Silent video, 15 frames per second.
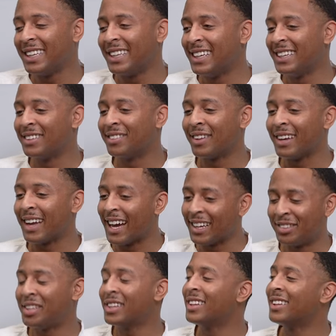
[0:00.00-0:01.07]
thing is, like, I
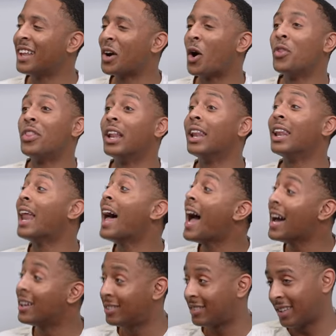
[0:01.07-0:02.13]
cheated like on the
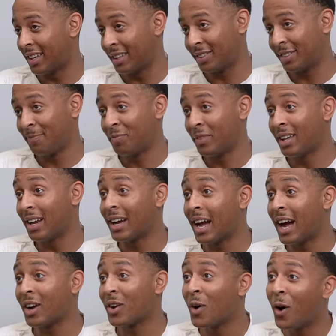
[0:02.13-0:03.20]
last test and I
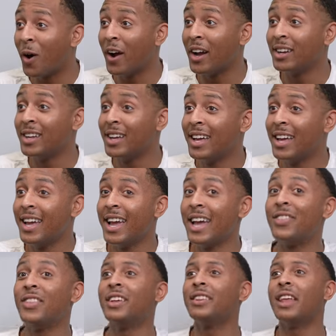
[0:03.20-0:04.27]
got caught,
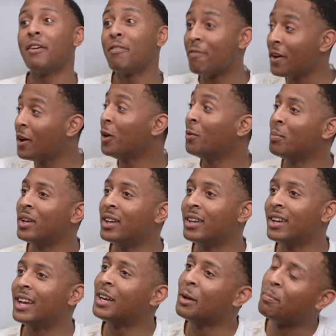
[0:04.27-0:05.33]
and then they failed
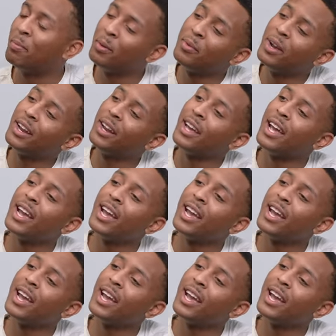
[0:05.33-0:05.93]
me and it put me at an